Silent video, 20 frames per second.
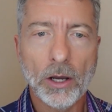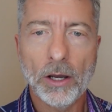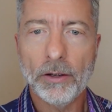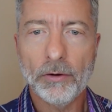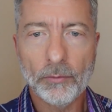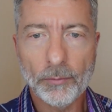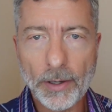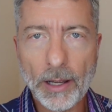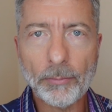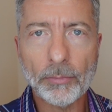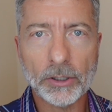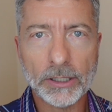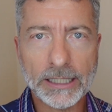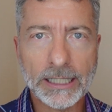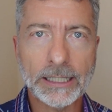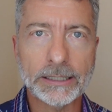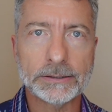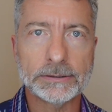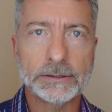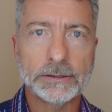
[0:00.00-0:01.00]
Remember,
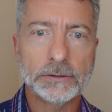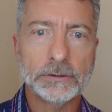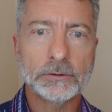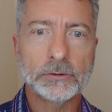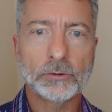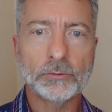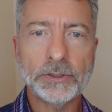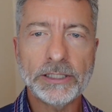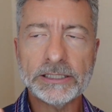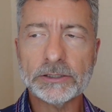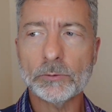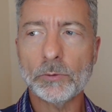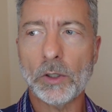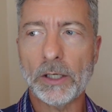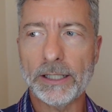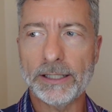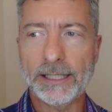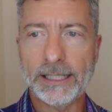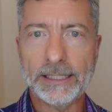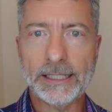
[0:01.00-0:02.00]
again, the reason
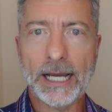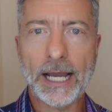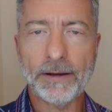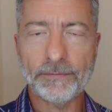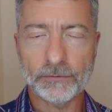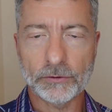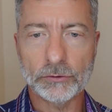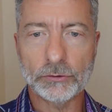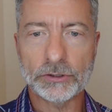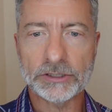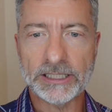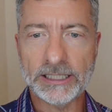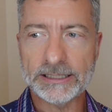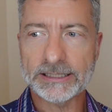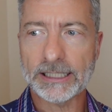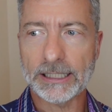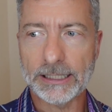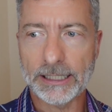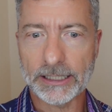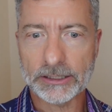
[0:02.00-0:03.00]
why they have to
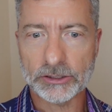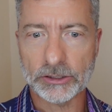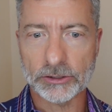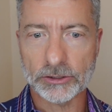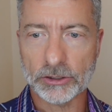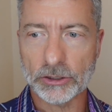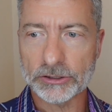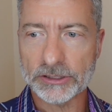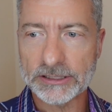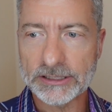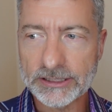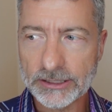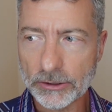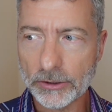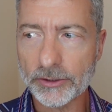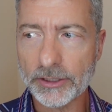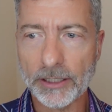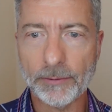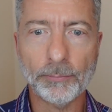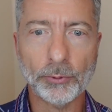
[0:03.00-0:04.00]
cease collection, because
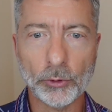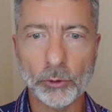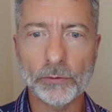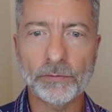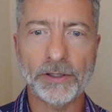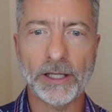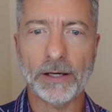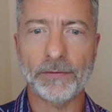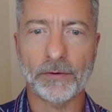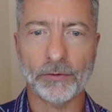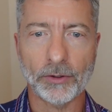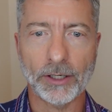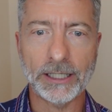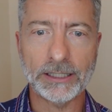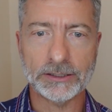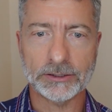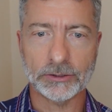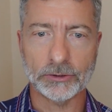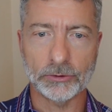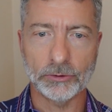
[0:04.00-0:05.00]
until they prove they have a
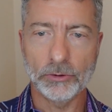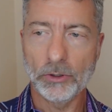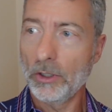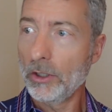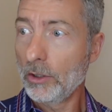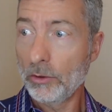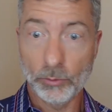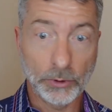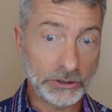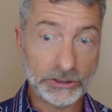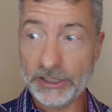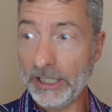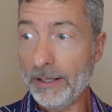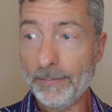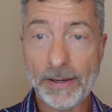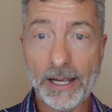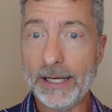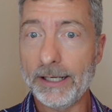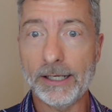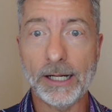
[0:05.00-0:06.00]
right to, which they
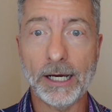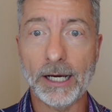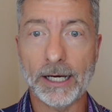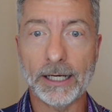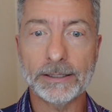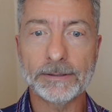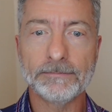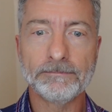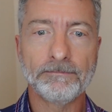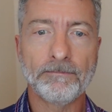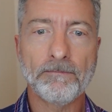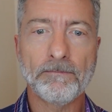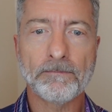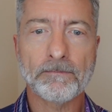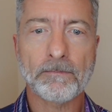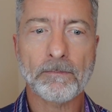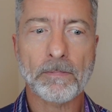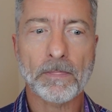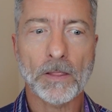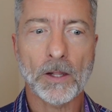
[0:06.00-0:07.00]
may not,
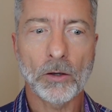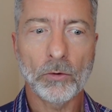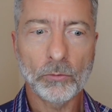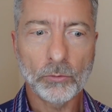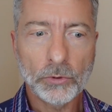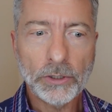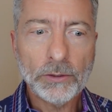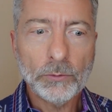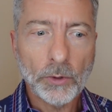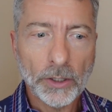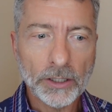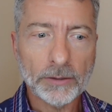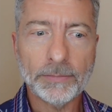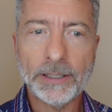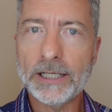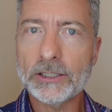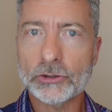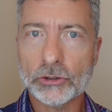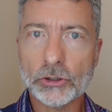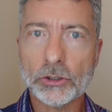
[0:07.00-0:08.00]
we want to
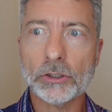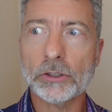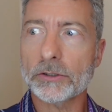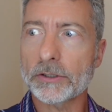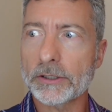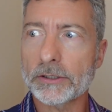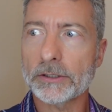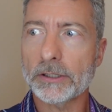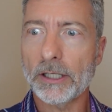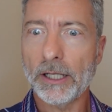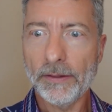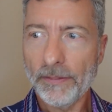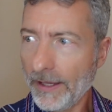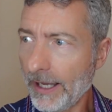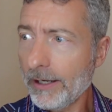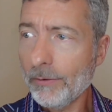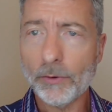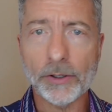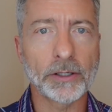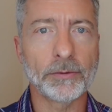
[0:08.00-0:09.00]
make sure that, and
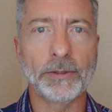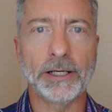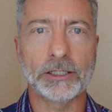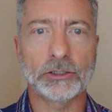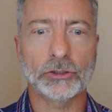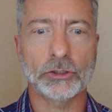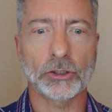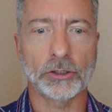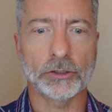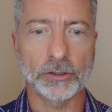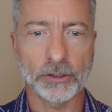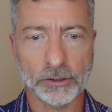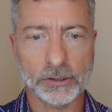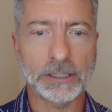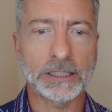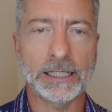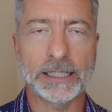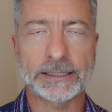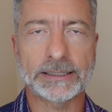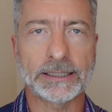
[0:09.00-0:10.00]
they want to make sure they're
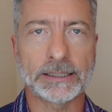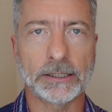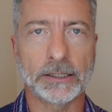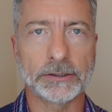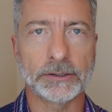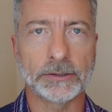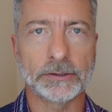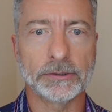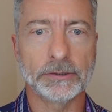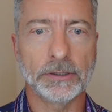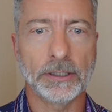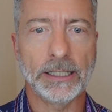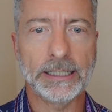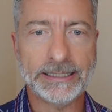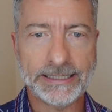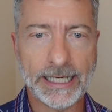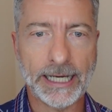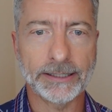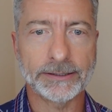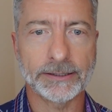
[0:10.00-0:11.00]
collecting on a
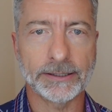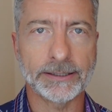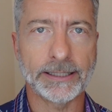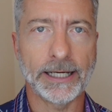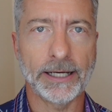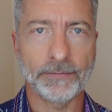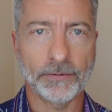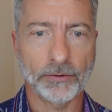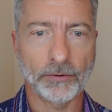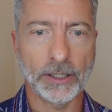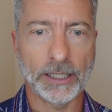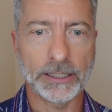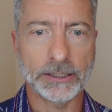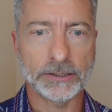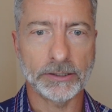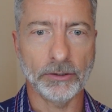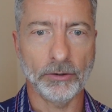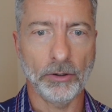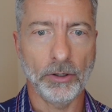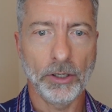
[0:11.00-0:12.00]
debt that they have a right
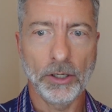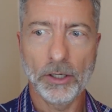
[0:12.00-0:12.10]
to.